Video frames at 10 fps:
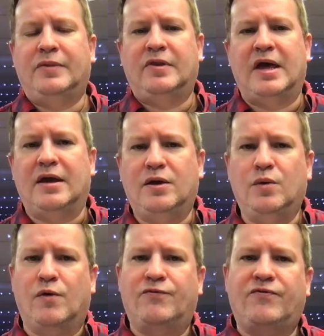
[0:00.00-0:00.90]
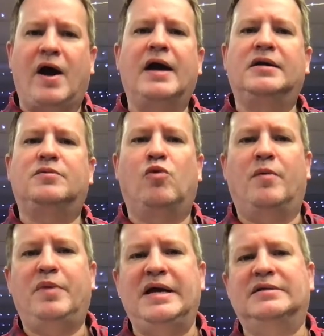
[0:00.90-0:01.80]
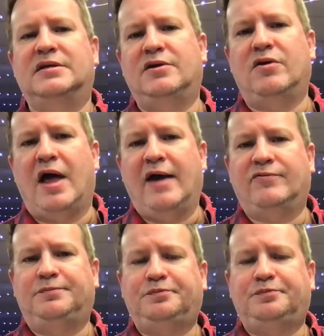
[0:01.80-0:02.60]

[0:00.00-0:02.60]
that you will find more peace in your life